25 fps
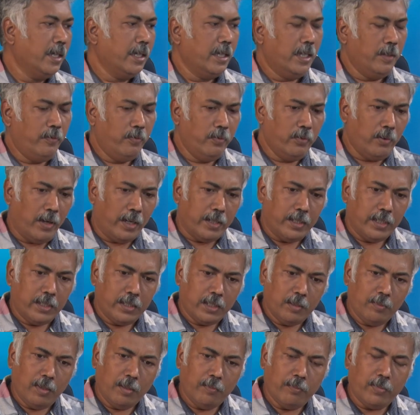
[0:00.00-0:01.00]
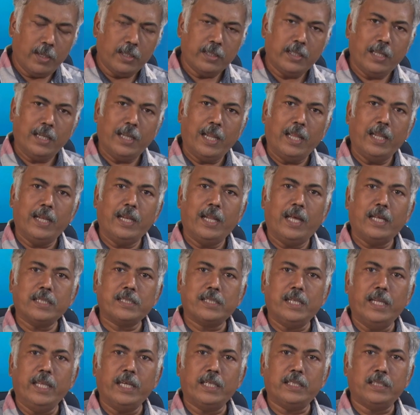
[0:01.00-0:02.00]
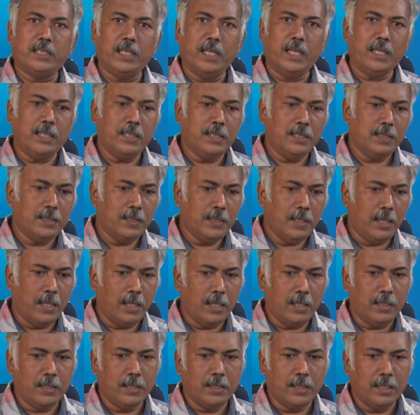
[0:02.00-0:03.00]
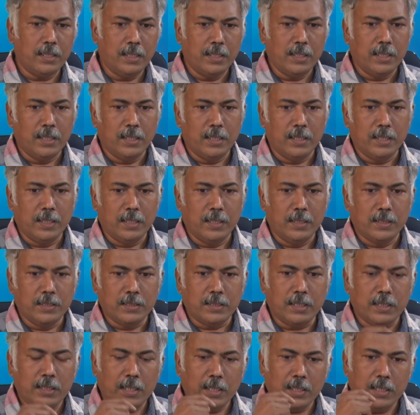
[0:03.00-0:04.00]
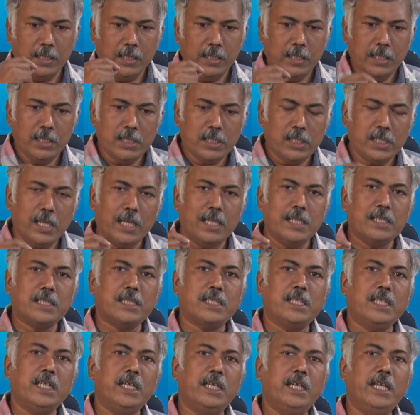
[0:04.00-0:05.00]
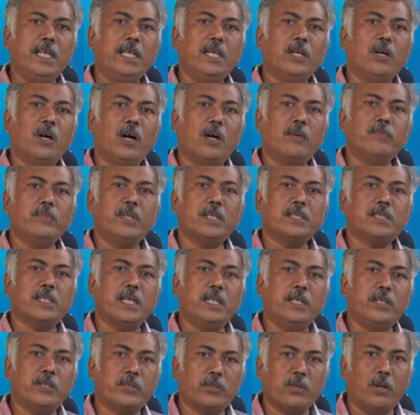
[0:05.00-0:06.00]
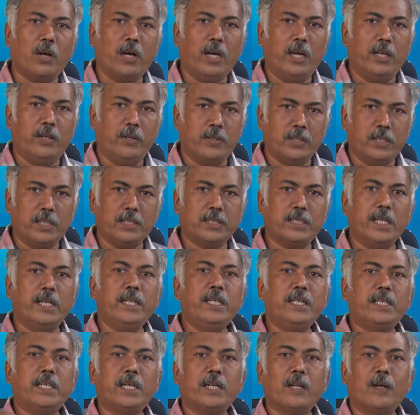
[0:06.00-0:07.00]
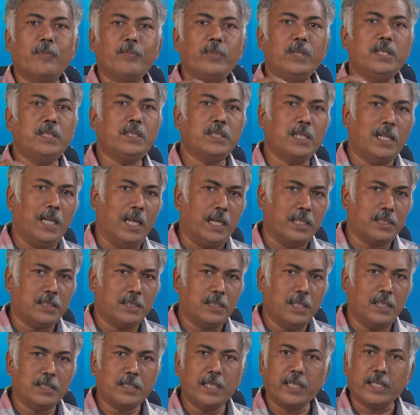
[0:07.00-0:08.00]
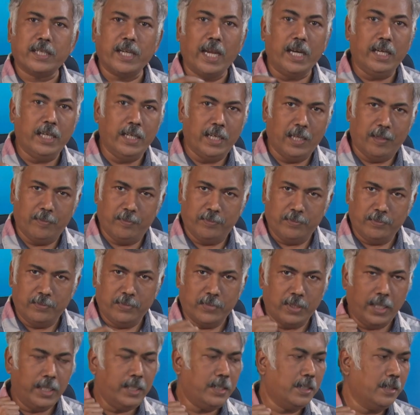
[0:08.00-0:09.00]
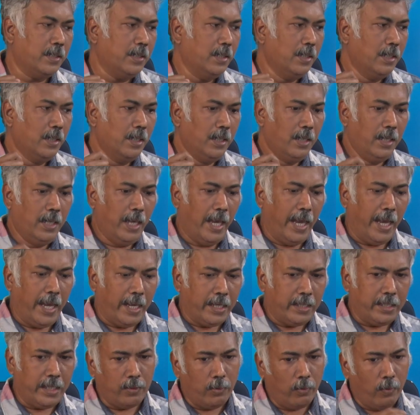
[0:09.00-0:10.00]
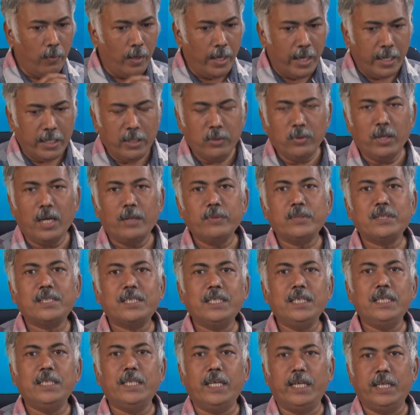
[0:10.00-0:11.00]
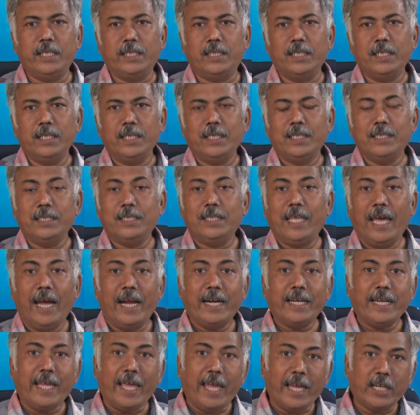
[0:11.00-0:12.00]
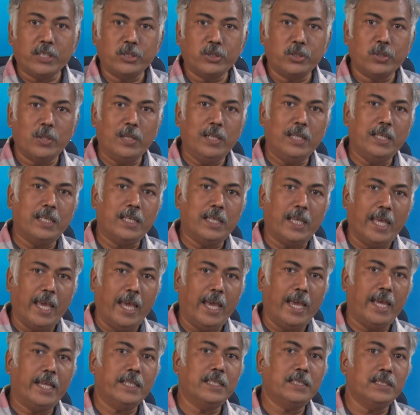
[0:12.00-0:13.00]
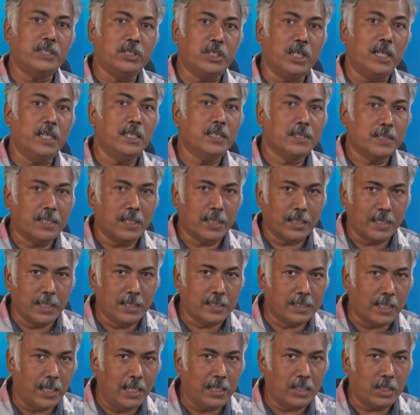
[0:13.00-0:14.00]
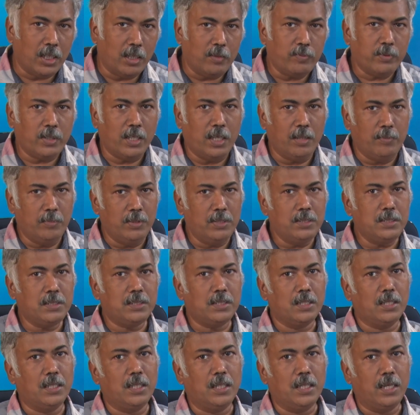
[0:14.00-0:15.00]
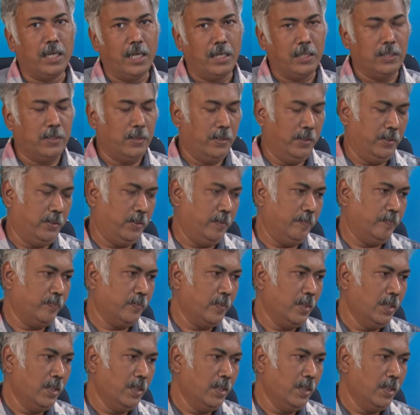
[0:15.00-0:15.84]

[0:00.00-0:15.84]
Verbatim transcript: if you remember the last lecture, uh, see the initial seeding of the centroid or the center of each clusters are random right. And where you have seeded that actually can change the result of K-means uh, algorithm.